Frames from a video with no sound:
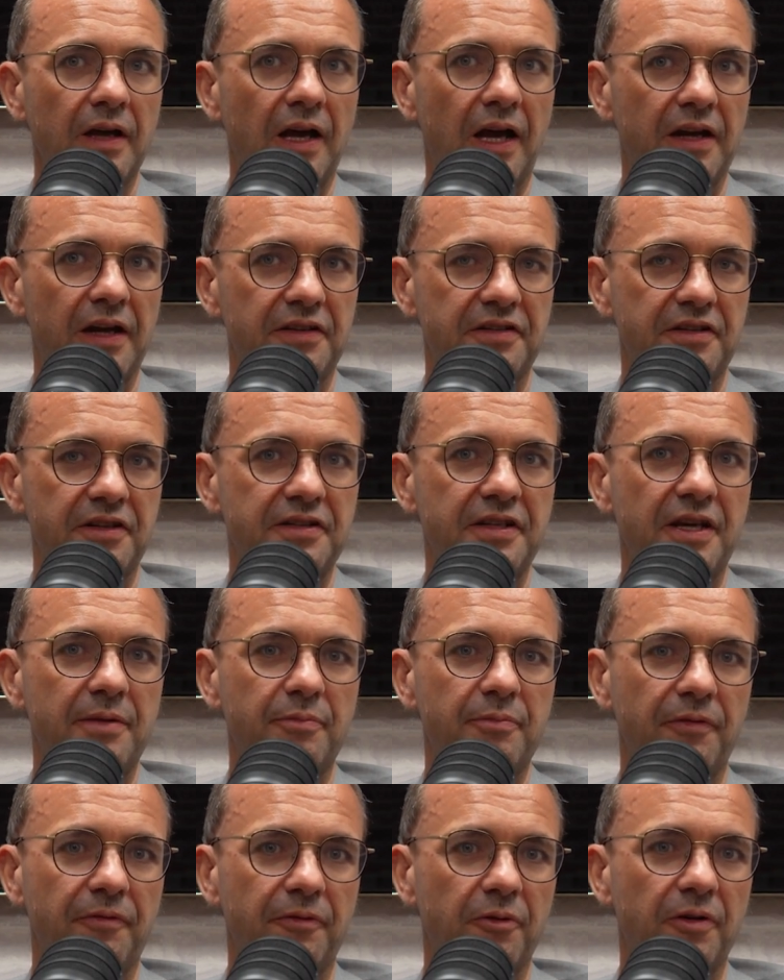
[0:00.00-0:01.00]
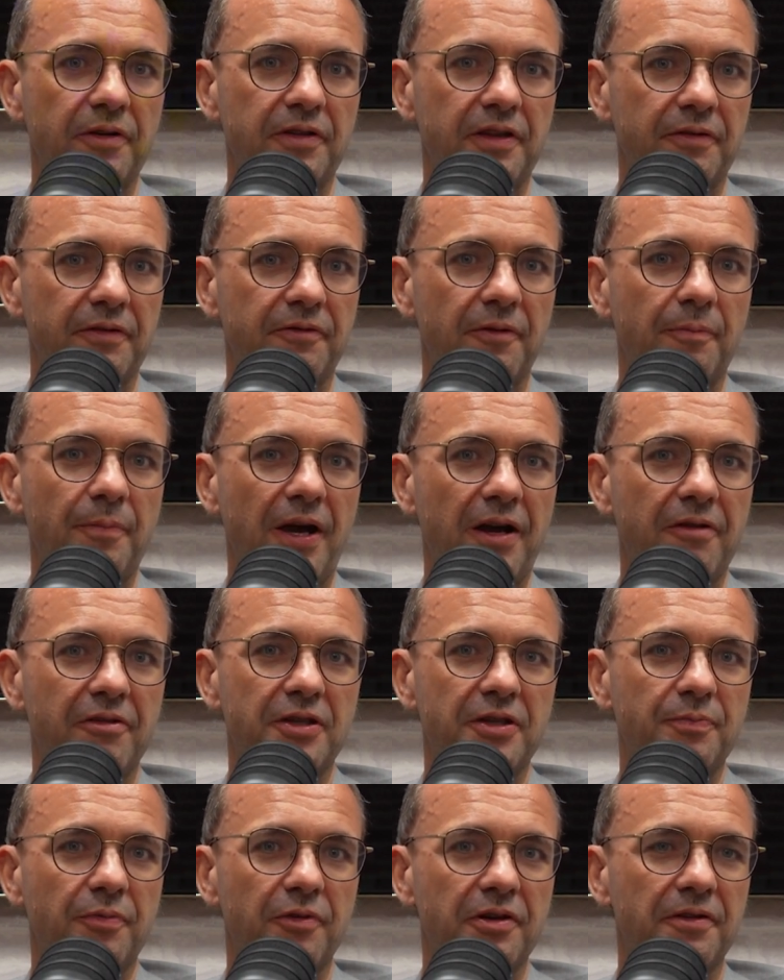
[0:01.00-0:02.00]
And as I said before, I think for
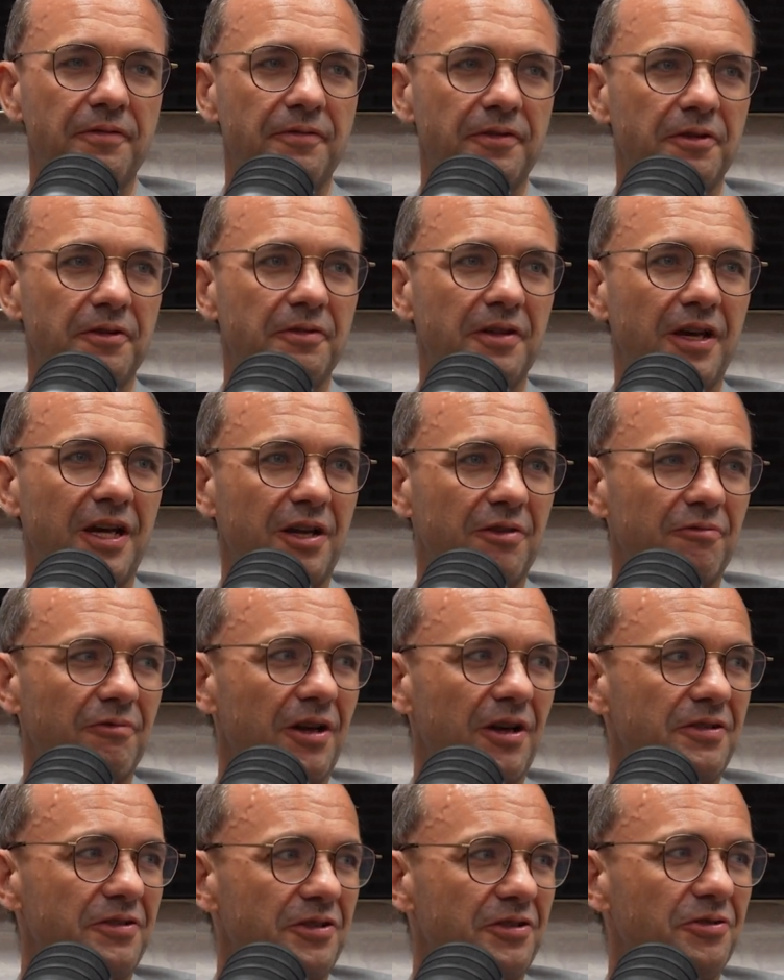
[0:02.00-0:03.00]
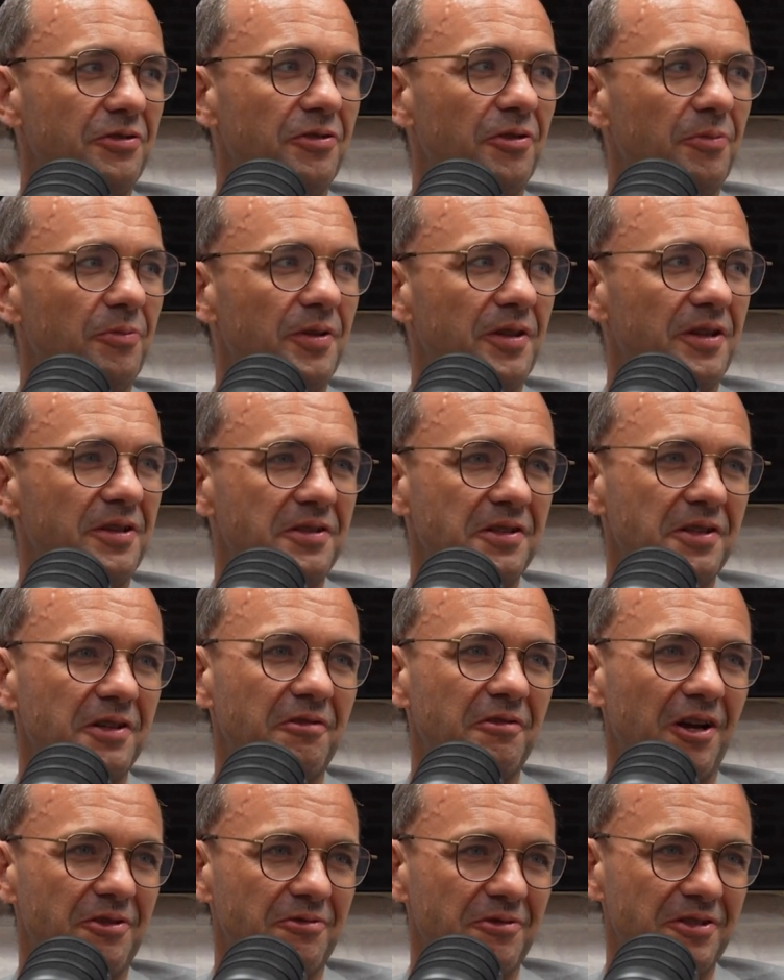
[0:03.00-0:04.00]
parents' point of view, they can rest assured when they see the
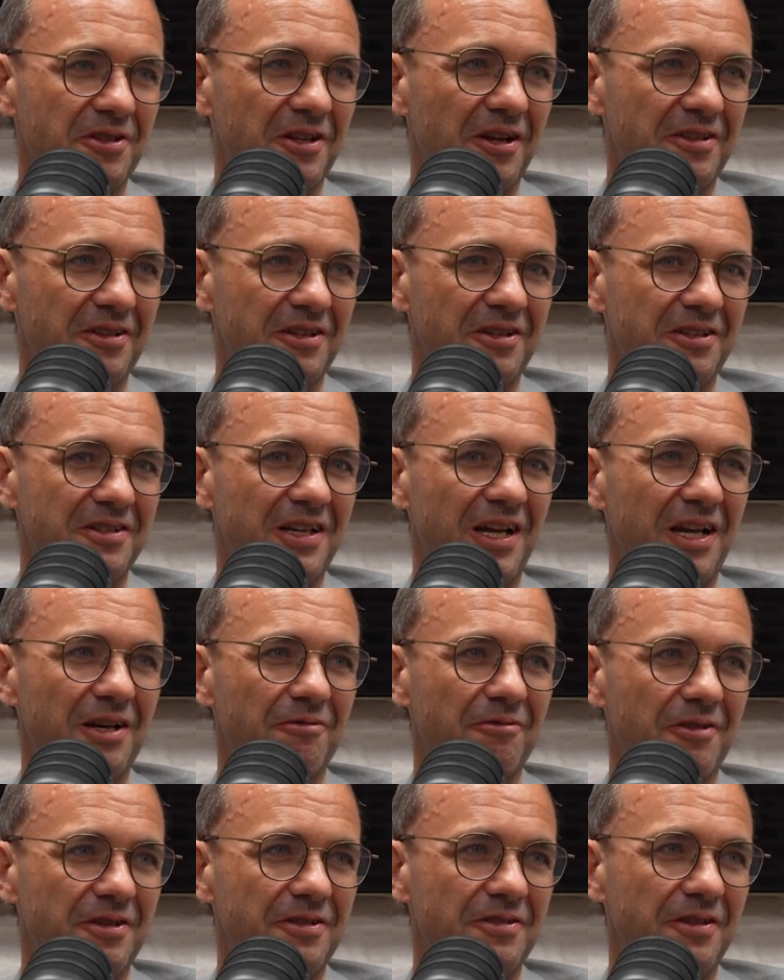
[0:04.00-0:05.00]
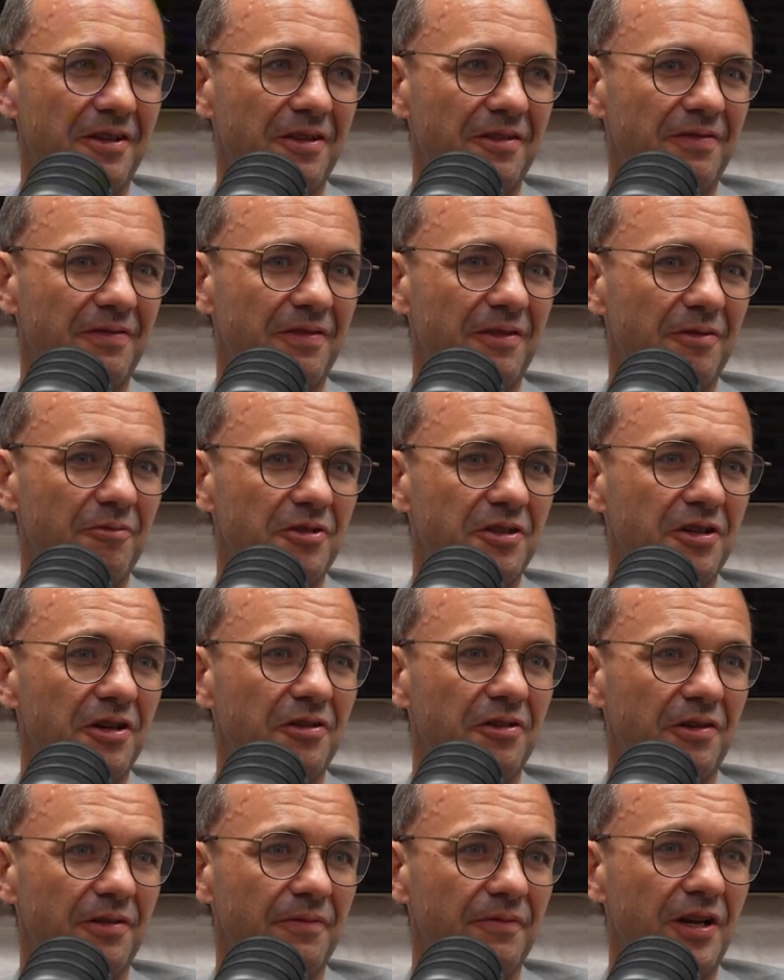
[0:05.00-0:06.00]
graduate starting salaries that the
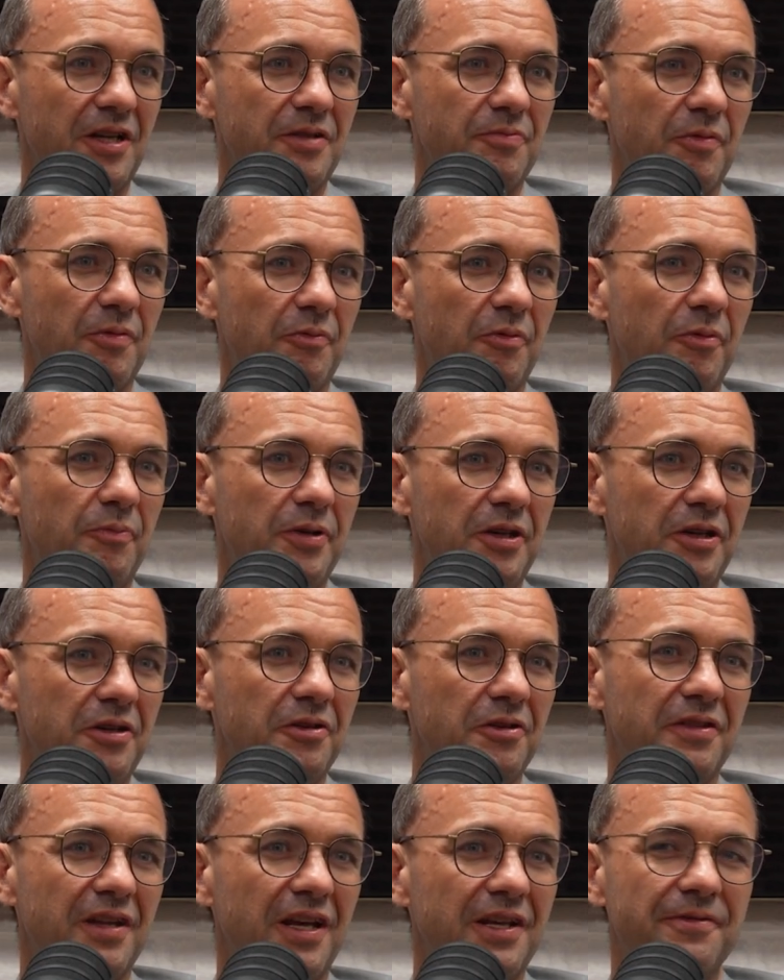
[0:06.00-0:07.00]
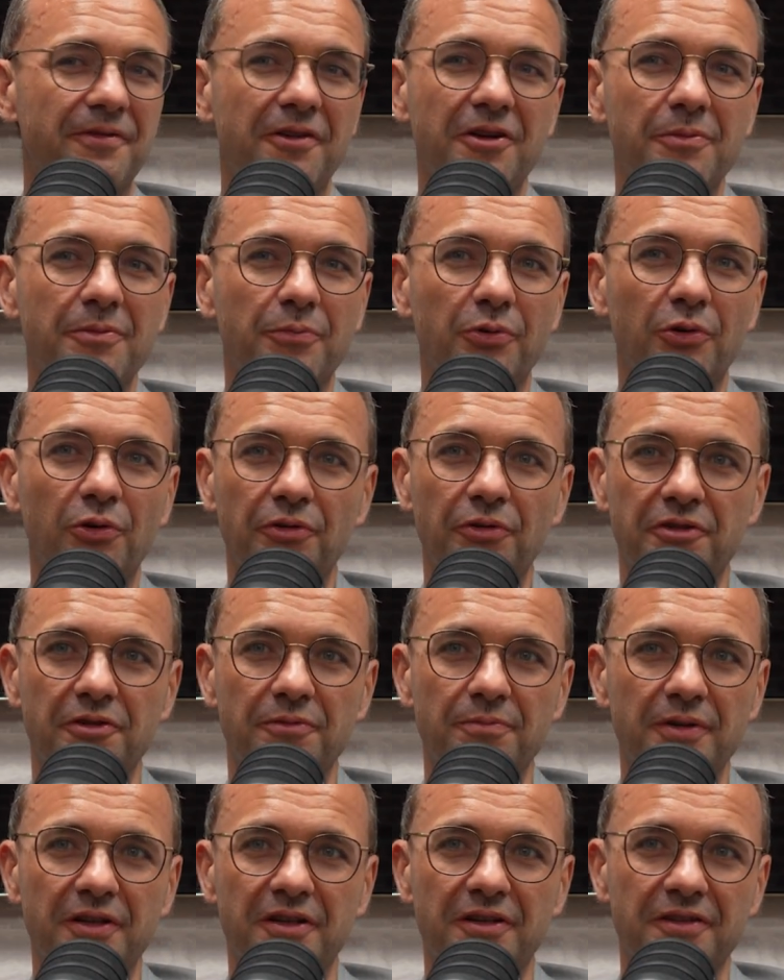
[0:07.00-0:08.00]
return on investment will be good. And that's very
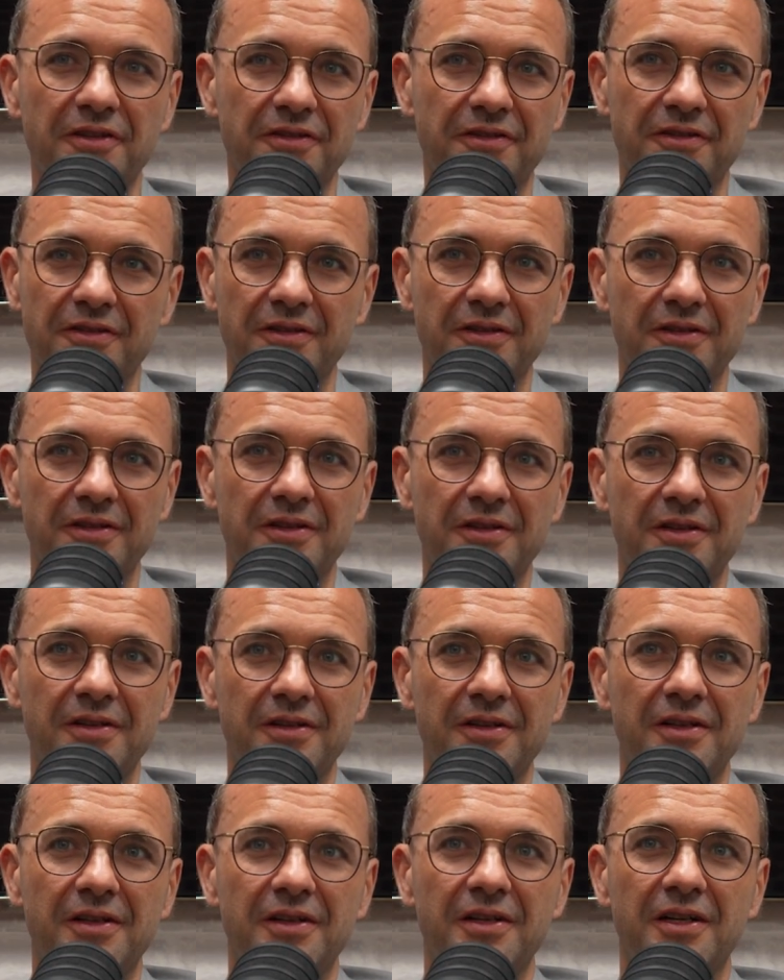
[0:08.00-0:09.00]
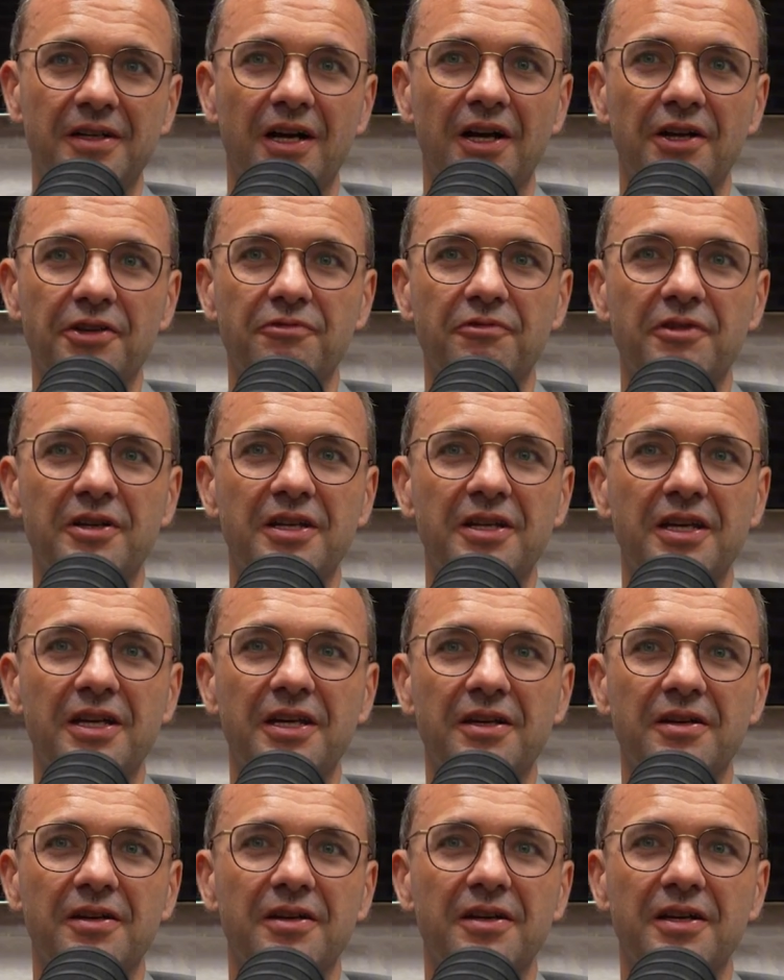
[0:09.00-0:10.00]
important, because I was
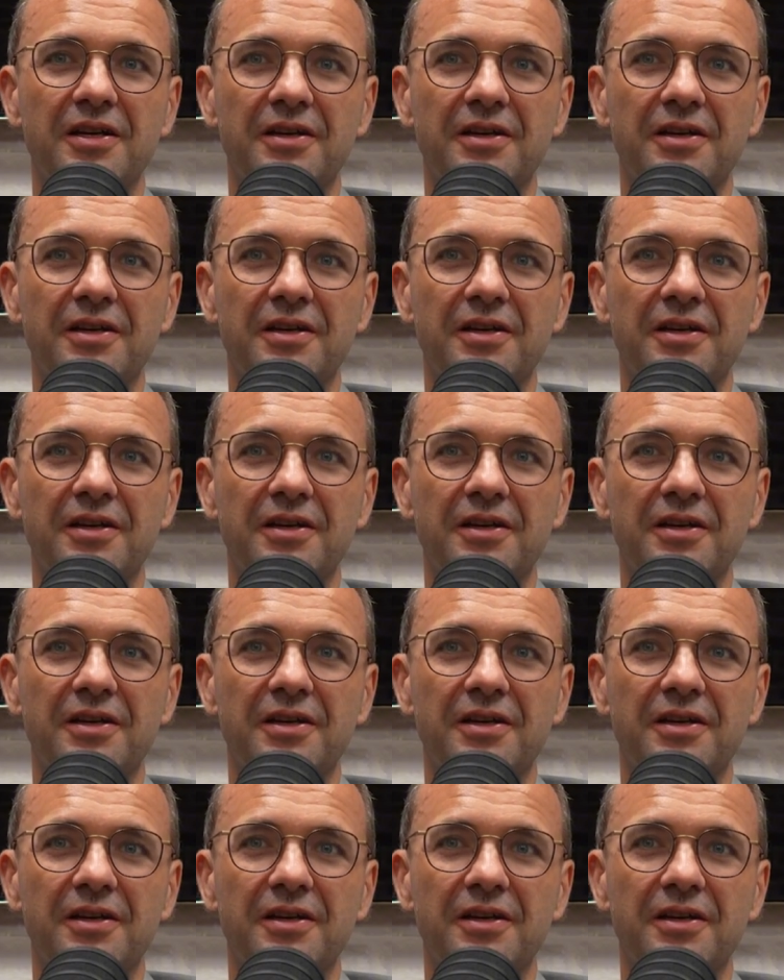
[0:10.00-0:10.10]
reading